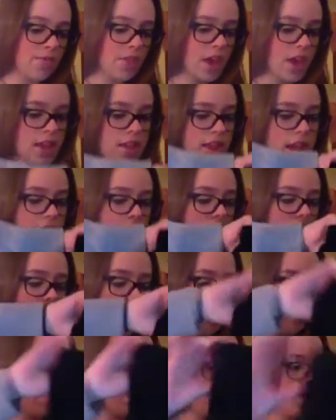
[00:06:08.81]
And then
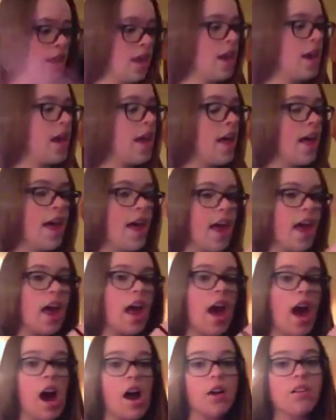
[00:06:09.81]
um
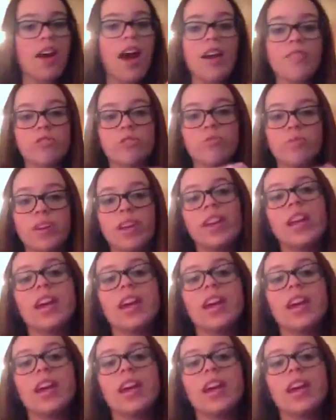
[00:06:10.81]
I'll have to read